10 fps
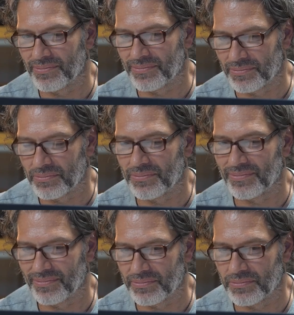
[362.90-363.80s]
That's the
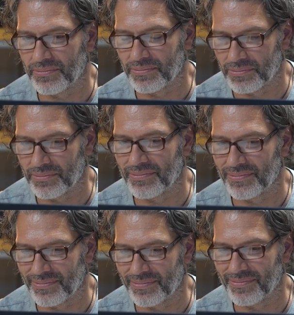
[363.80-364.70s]
equivalent of
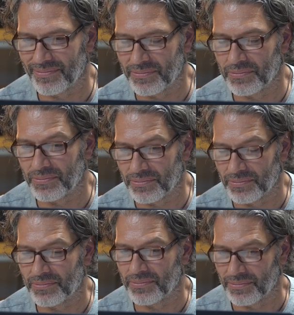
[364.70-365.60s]
nearly an
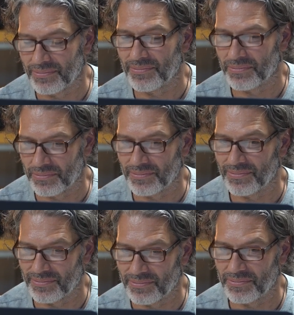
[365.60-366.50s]
18-inch, certainly
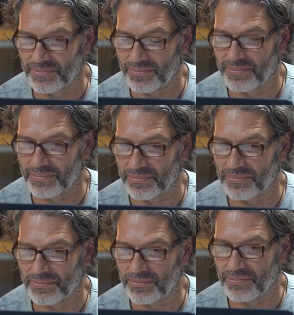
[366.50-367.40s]
more than a
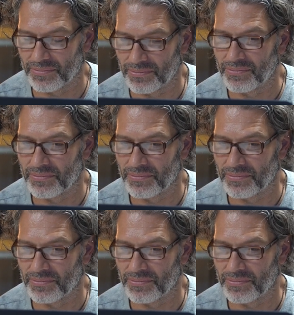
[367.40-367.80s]
15-inch woofer.